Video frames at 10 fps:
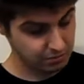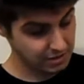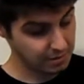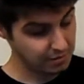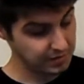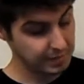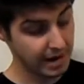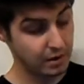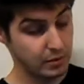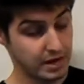So yeah, moving
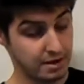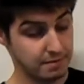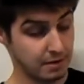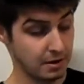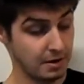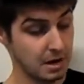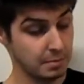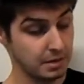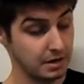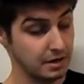back, we have our
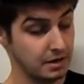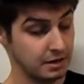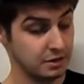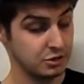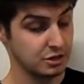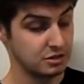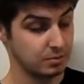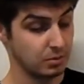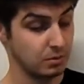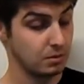numbered and
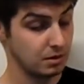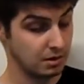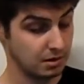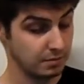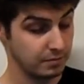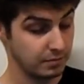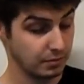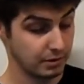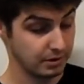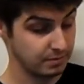adjustable
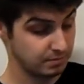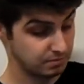for,